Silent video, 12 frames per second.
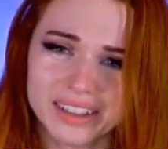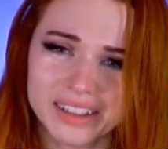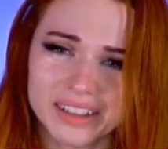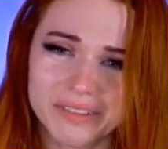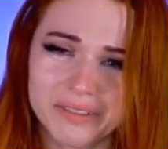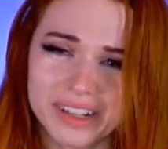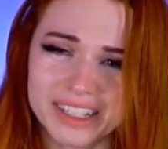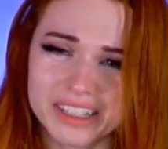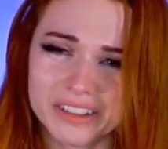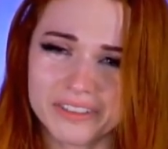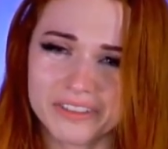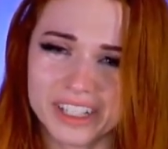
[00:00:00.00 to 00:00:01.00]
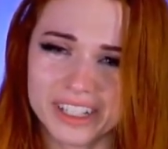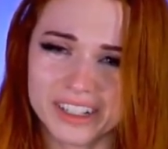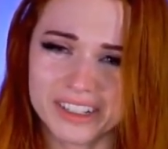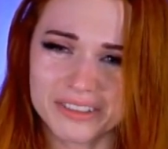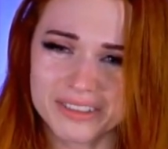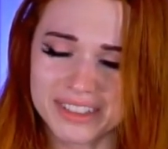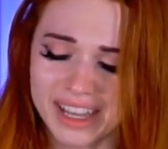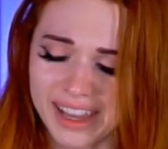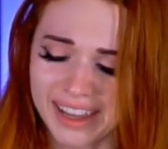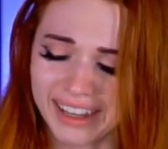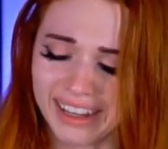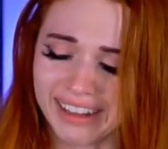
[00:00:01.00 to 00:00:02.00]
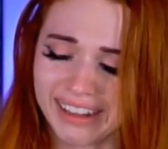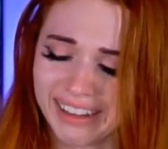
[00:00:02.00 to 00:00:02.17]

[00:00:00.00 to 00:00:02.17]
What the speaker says: What are you saying?